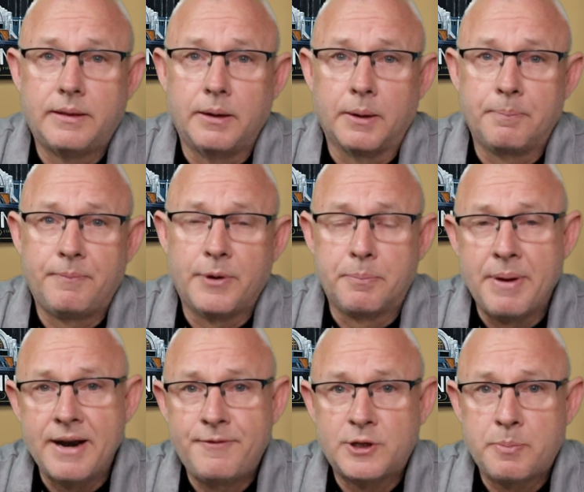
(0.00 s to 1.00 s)
Their
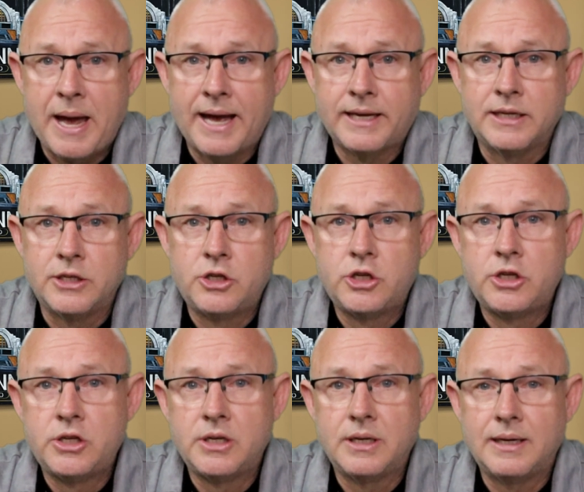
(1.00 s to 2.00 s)
benefits
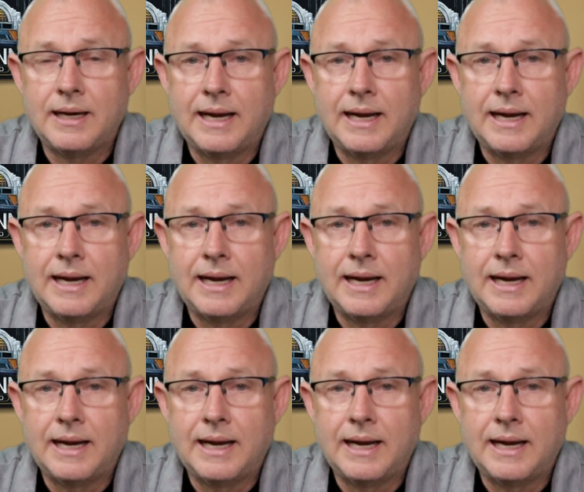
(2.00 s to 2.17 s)
package